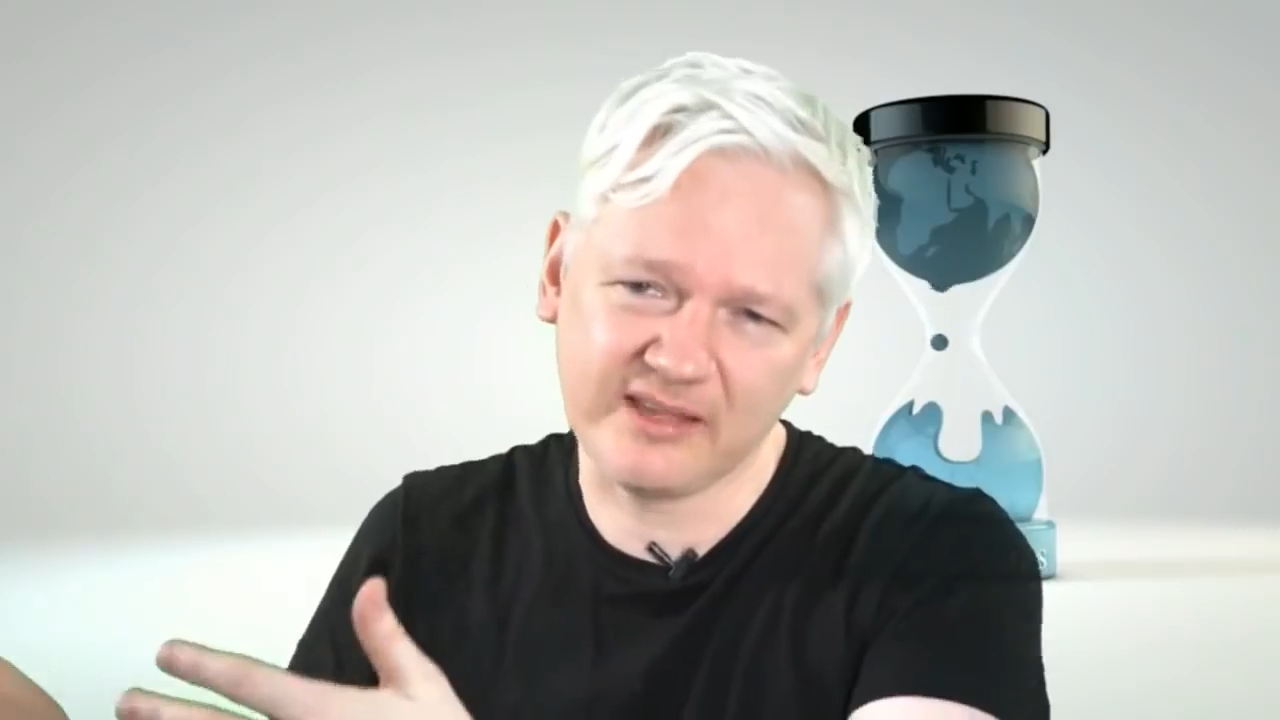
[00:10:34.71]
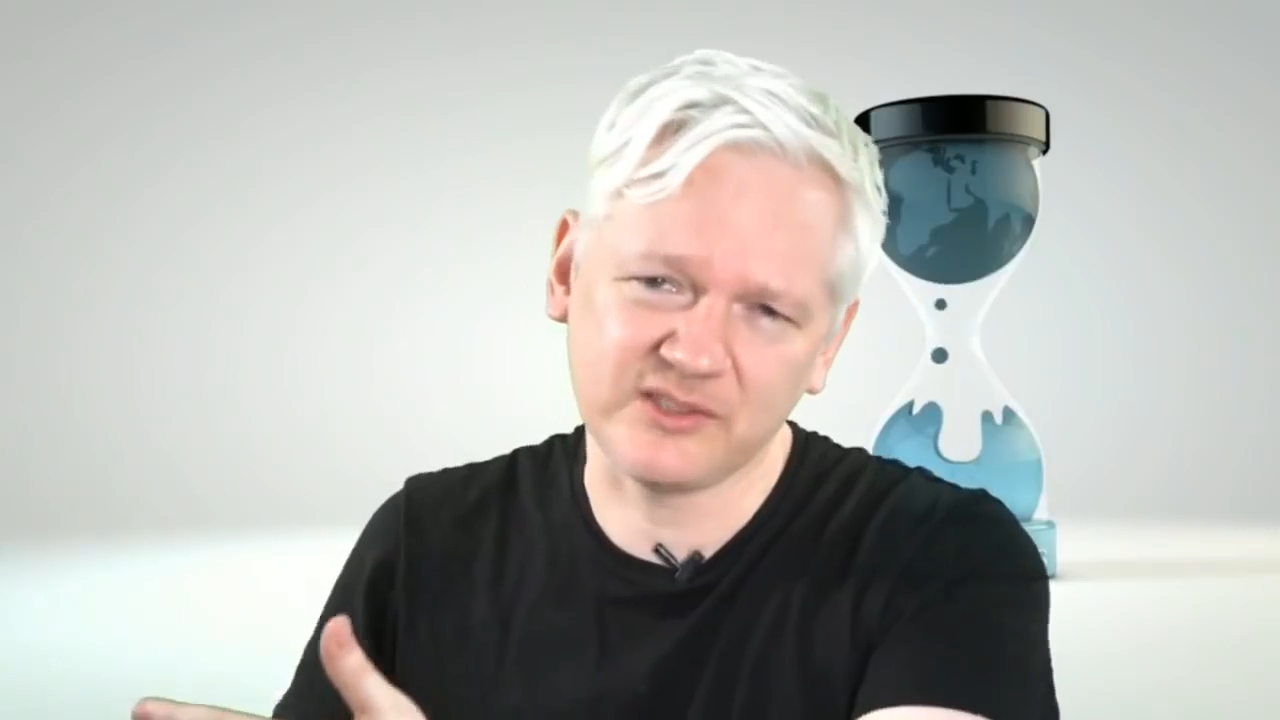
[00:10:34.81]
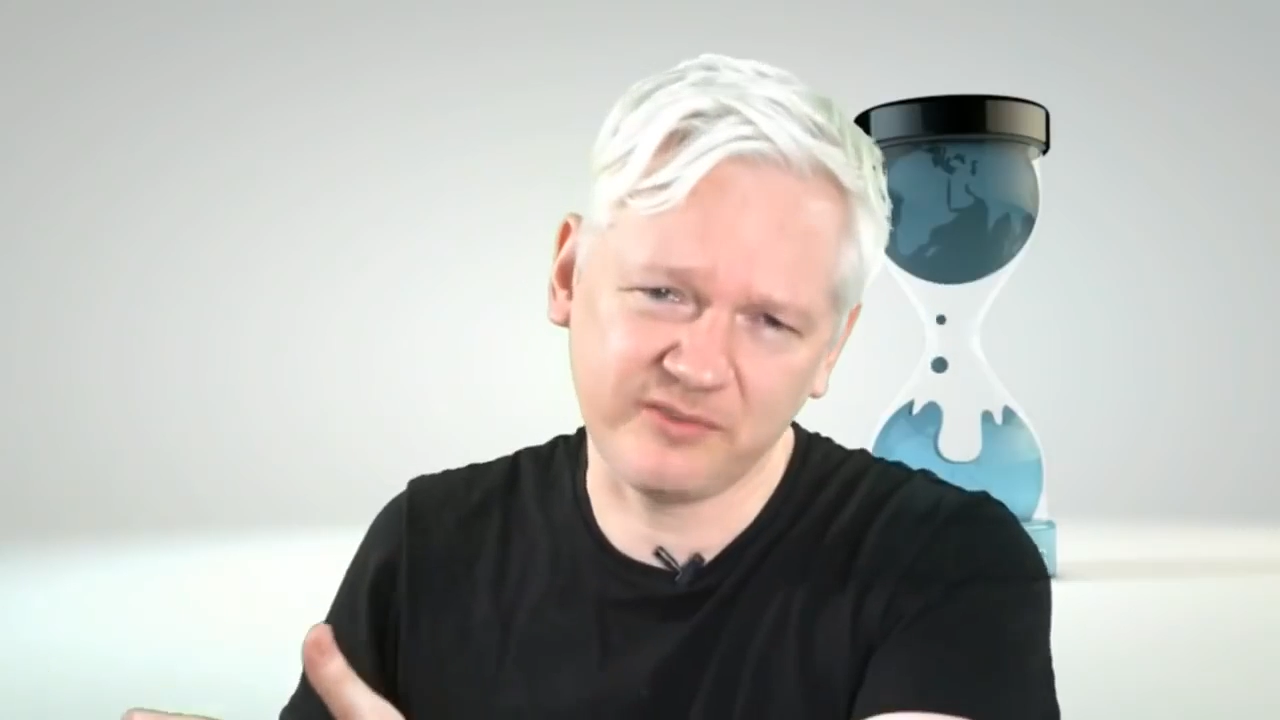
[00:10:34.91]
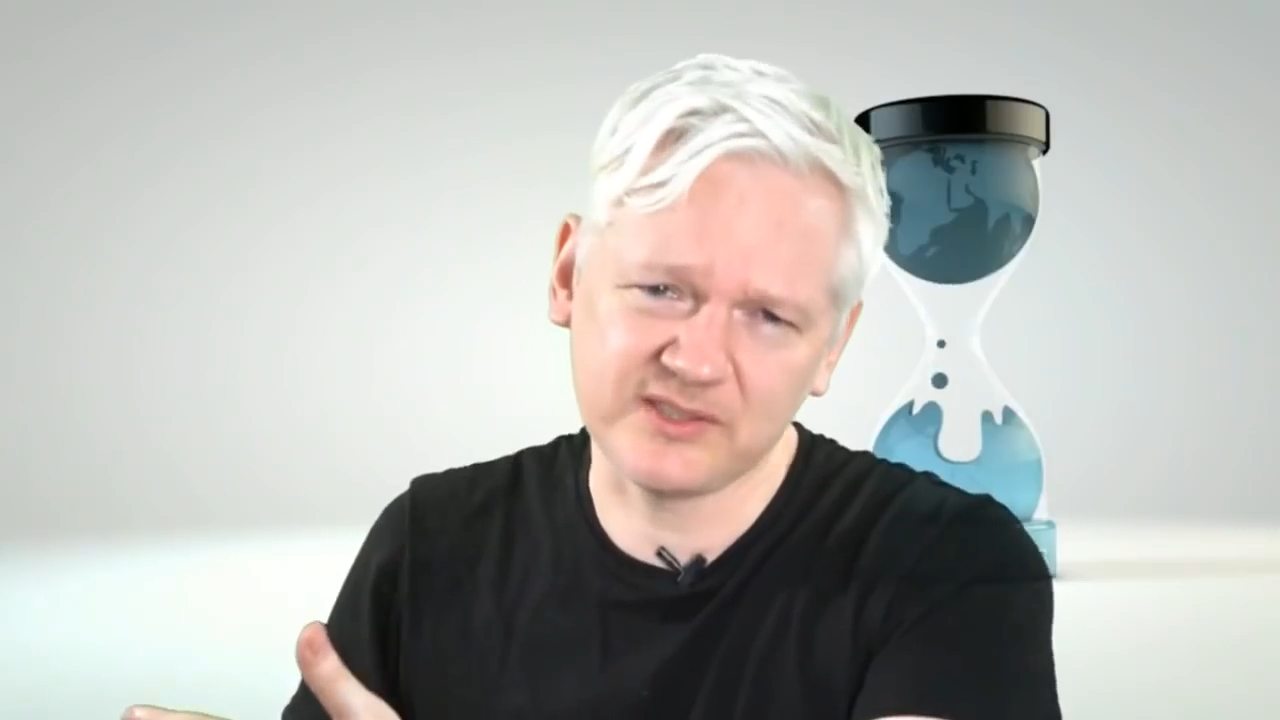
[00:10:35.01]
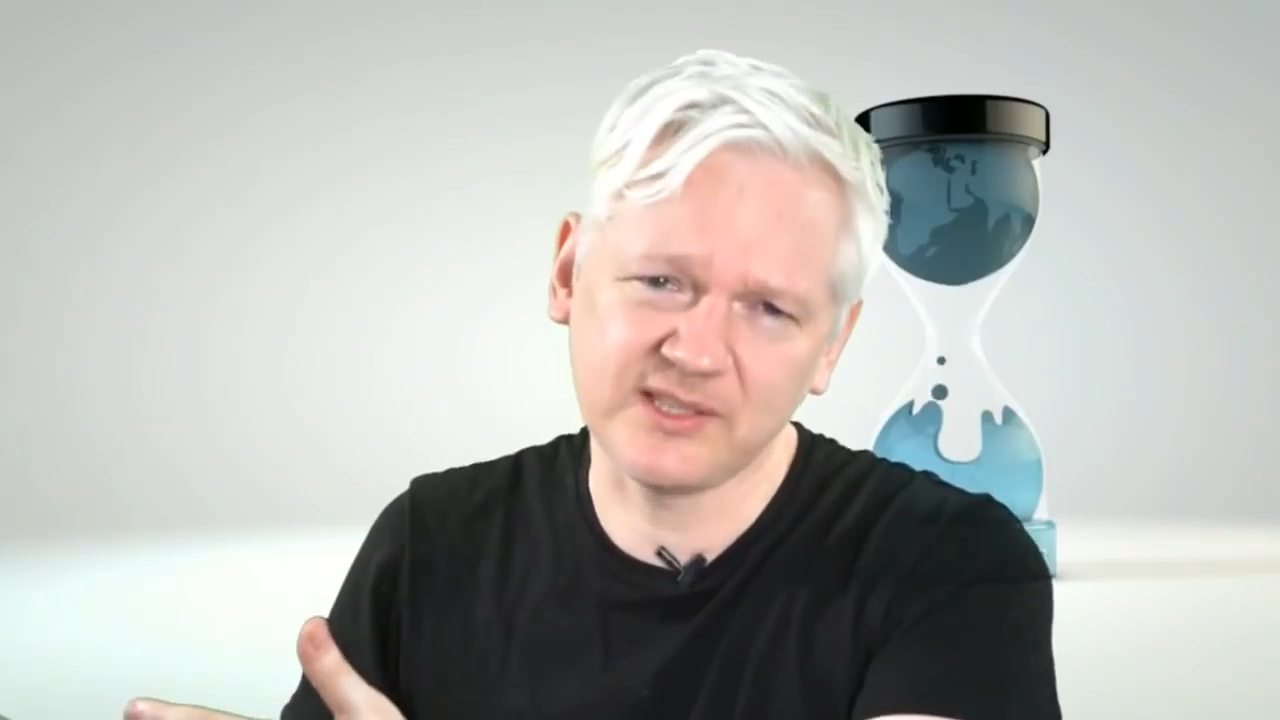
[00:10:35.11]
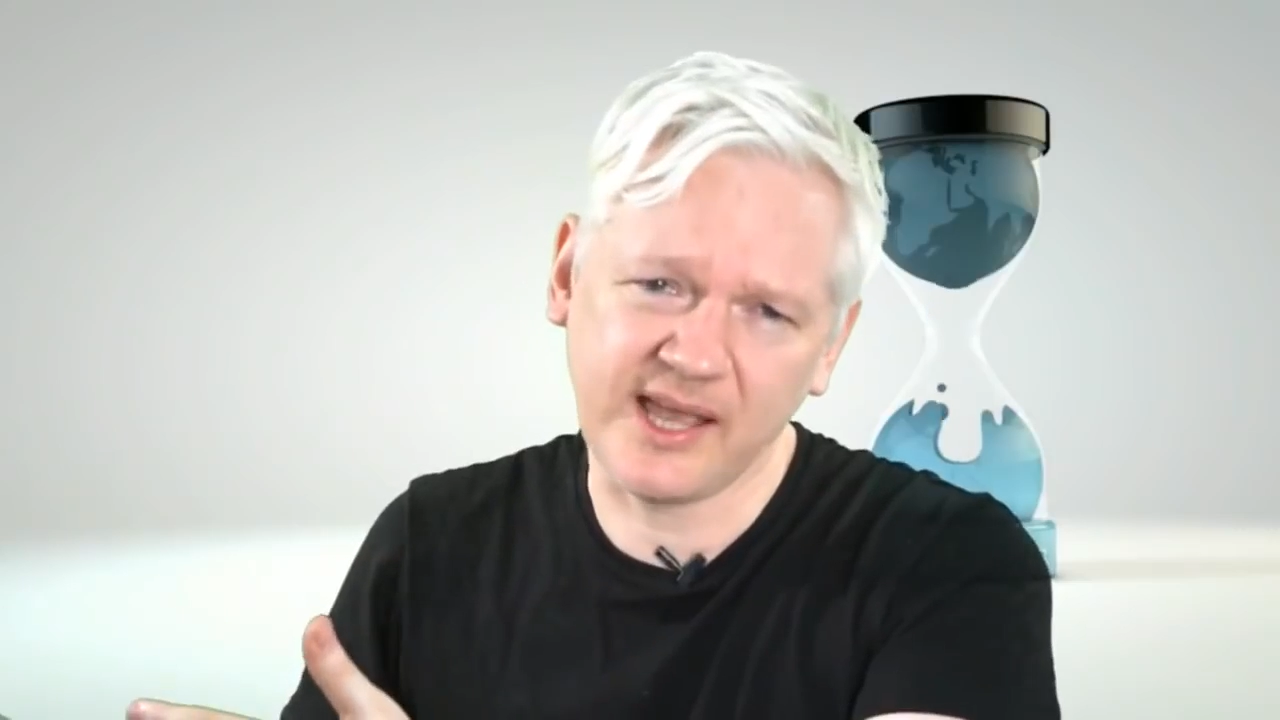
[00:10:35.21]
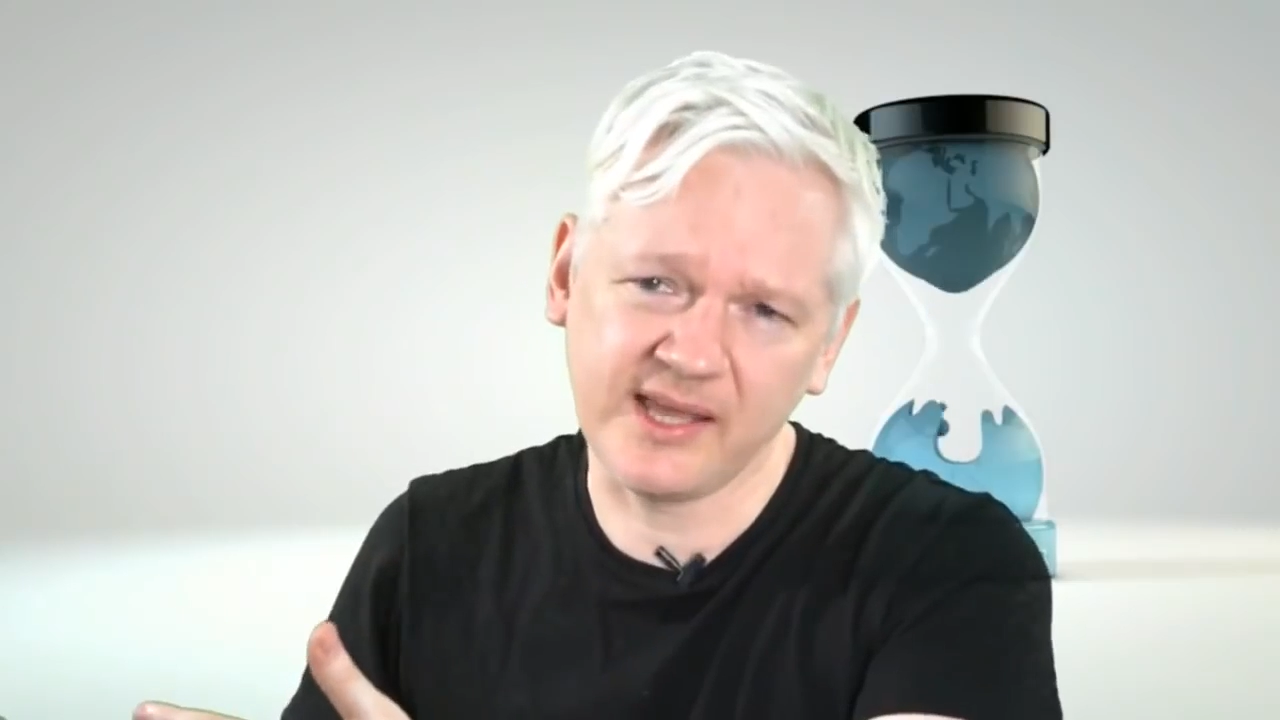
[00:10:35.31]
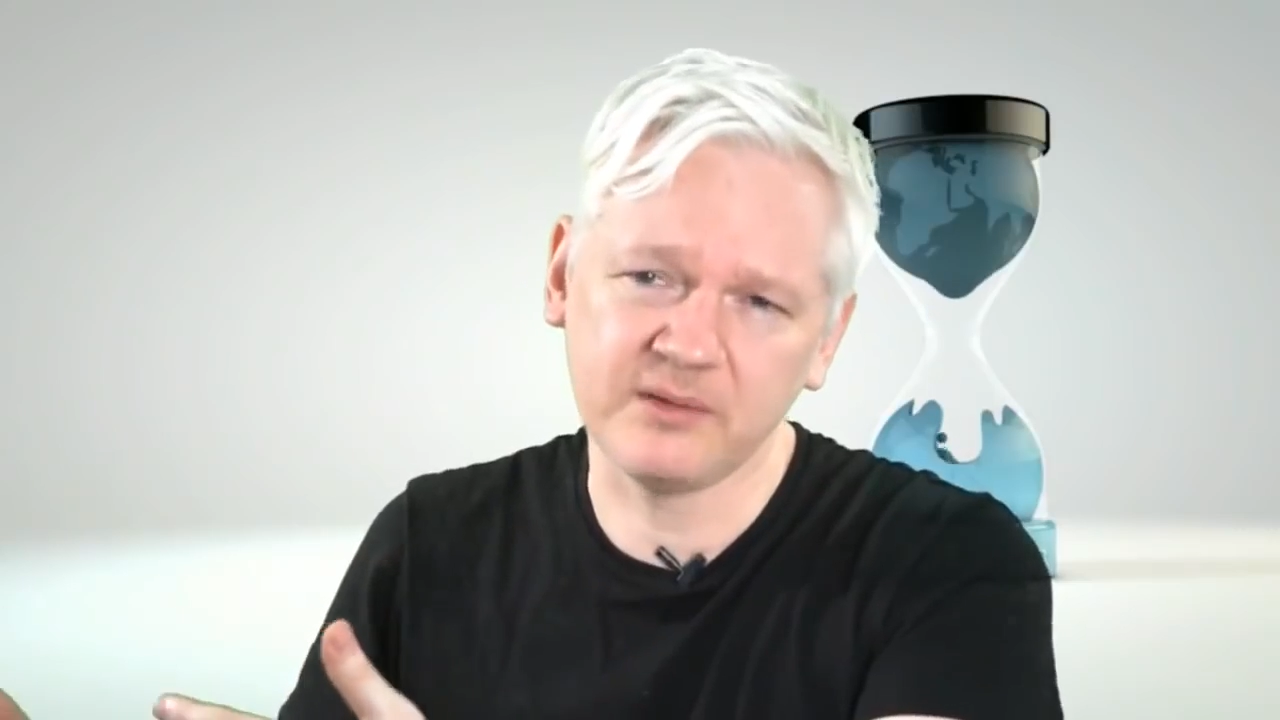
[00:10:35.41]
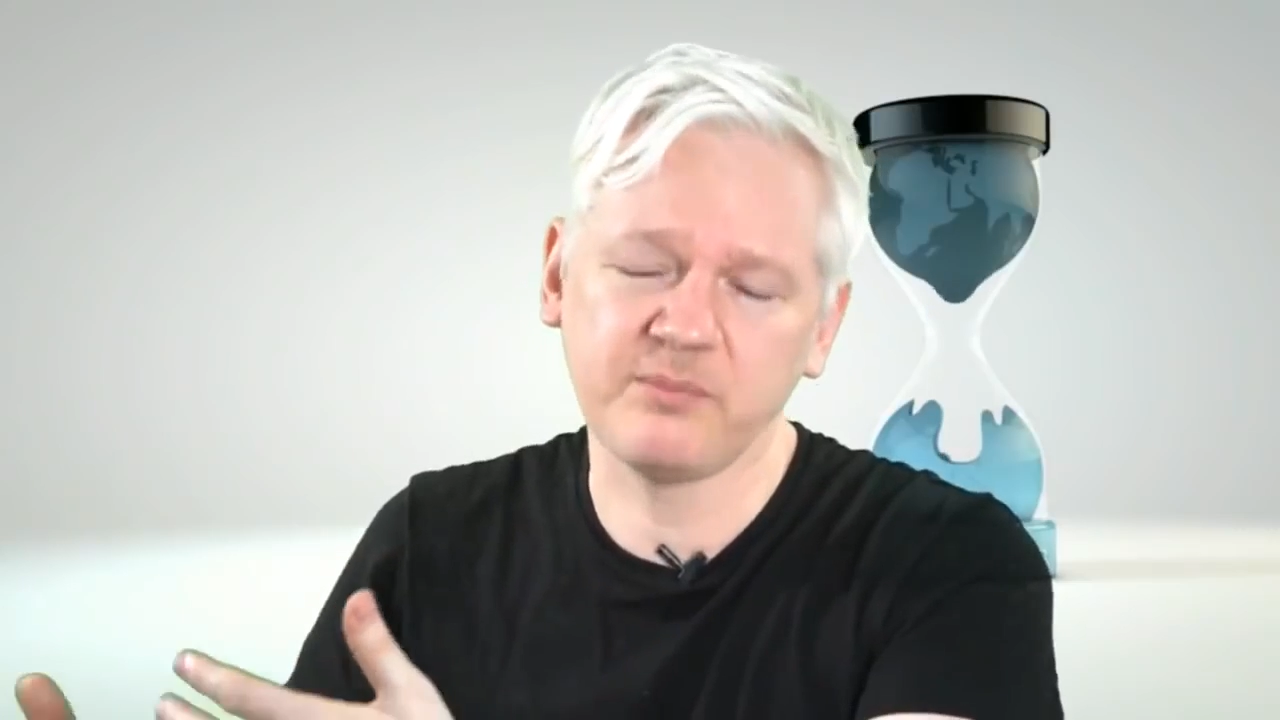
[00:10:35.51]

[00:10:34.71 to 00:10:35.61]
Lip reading: sophisticated,